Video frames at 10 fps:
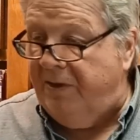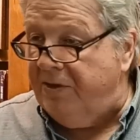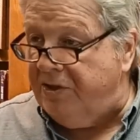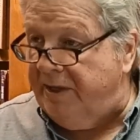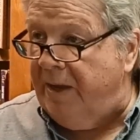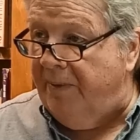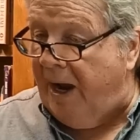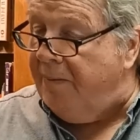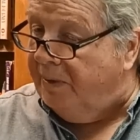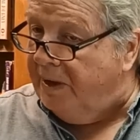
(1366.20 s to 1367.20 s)
this statement,
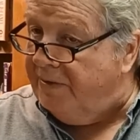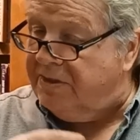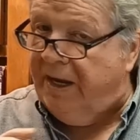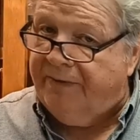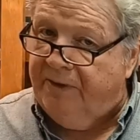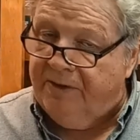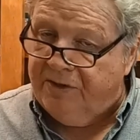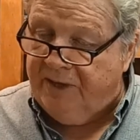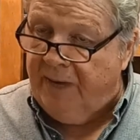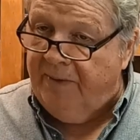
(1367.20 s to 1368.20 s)
I believe it's after the
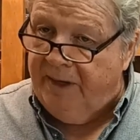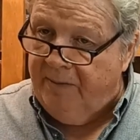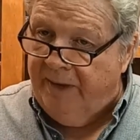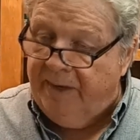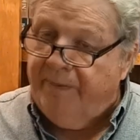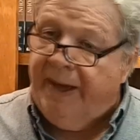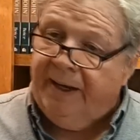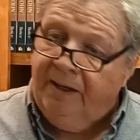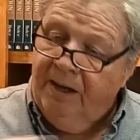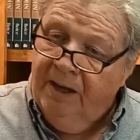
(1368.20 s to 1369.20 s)
statement that he made
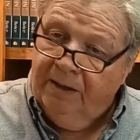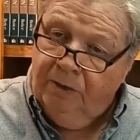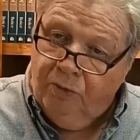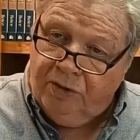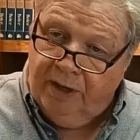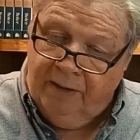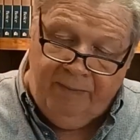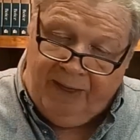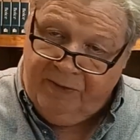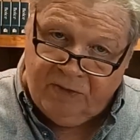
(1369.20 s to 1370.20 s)
back in Luke's and
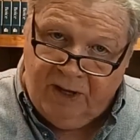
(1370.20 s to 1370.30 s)
Matthew's